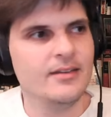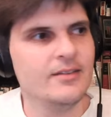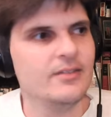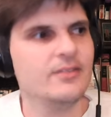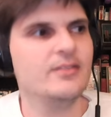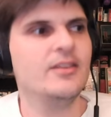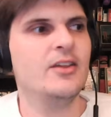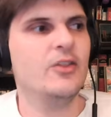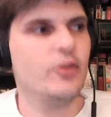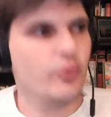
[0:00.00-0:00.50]

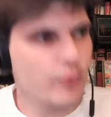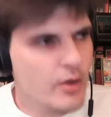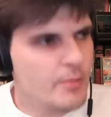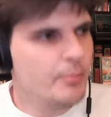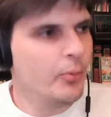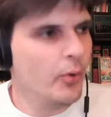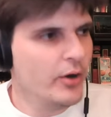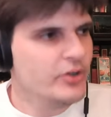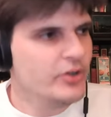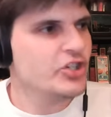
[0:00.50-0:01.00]
The three
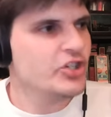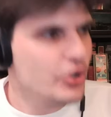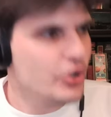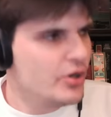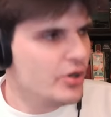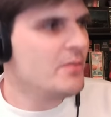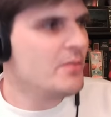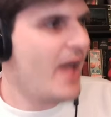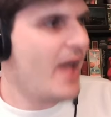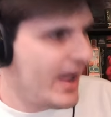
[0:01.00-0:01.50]
point
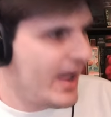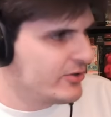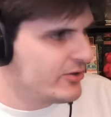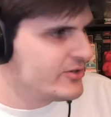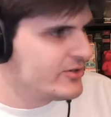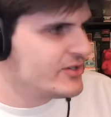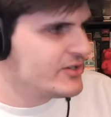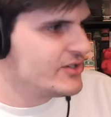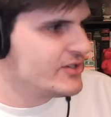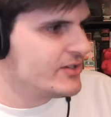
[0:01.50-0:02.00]
shooting
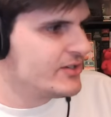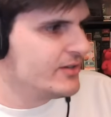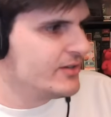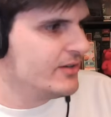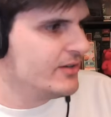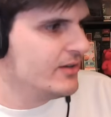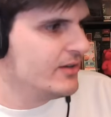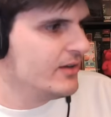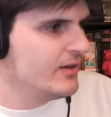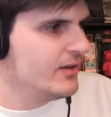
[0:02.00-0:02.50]
matters.
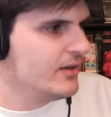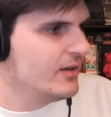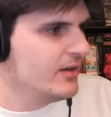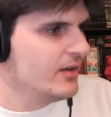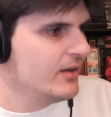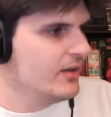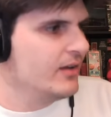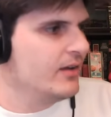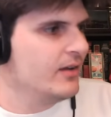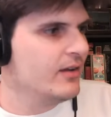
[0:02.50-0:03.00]

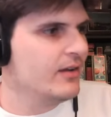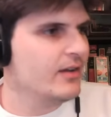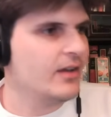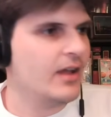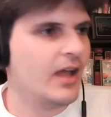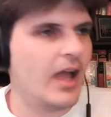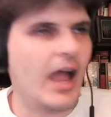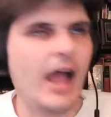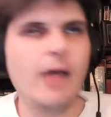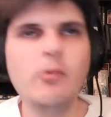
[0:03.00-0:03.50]

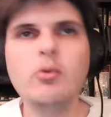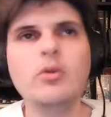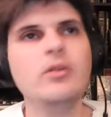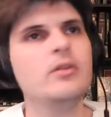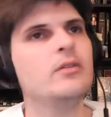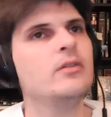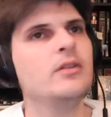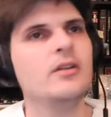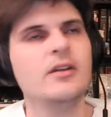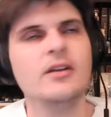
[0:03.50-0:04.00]
I
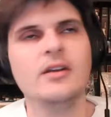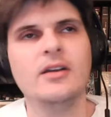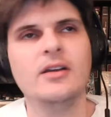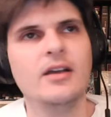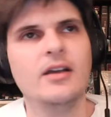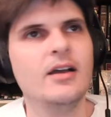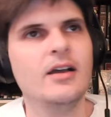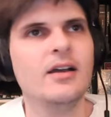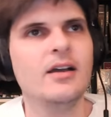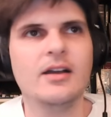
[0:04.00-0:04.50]
will,
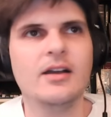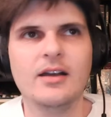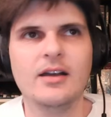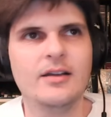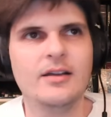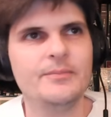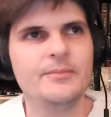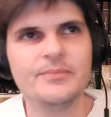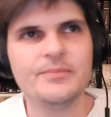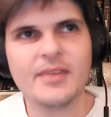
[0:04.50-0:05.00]

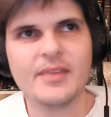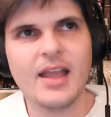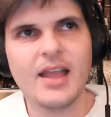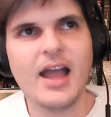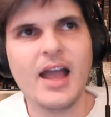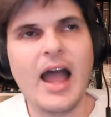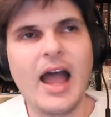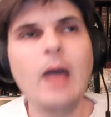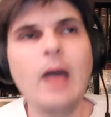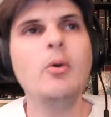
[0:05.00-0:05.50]

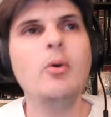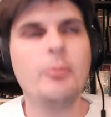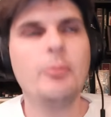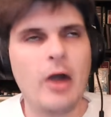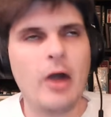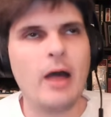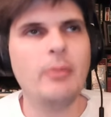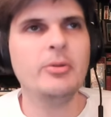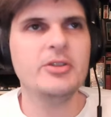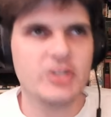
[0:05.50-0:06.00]
I will
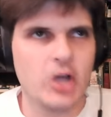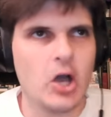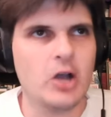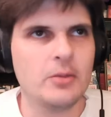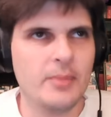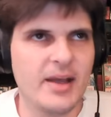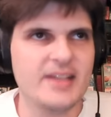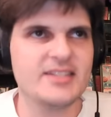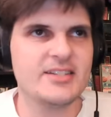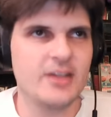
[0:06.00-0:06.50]
probably
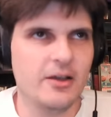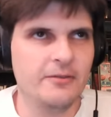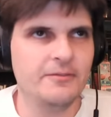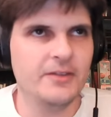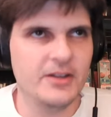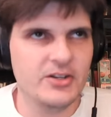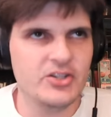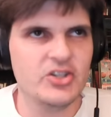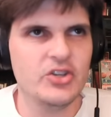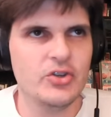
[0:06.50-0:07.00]
talk myself
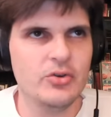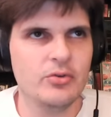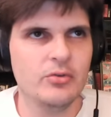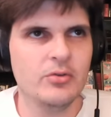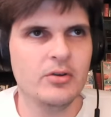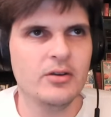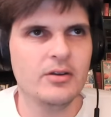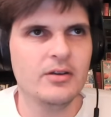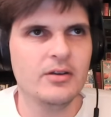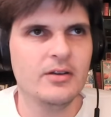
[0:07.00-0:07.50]

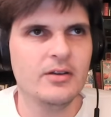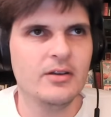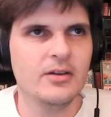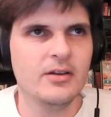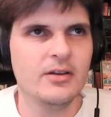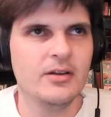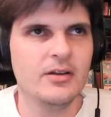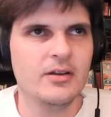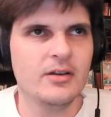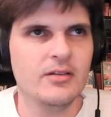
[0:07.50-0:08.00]
into
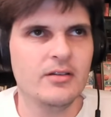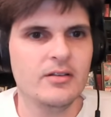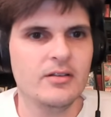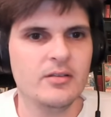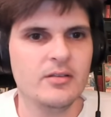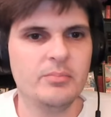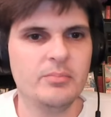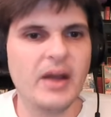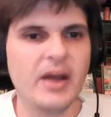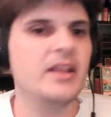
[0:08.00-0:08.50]

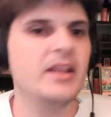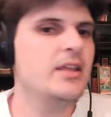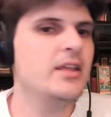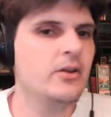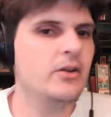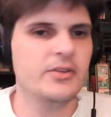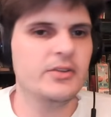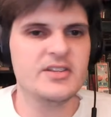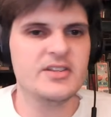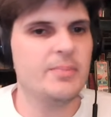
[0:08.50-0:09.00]
Buddy
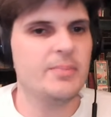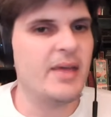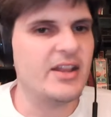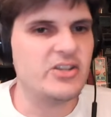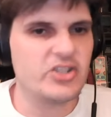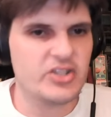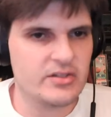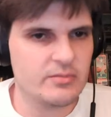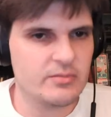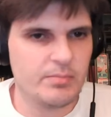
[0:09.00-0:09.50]
Hield as a
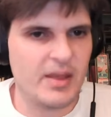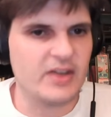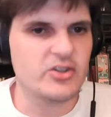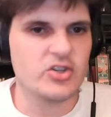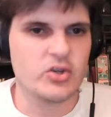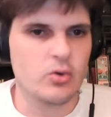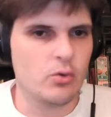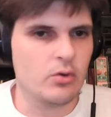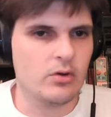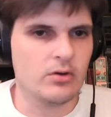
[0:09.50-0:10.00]
bench bench
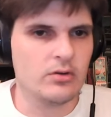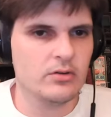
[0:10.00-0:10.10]
score.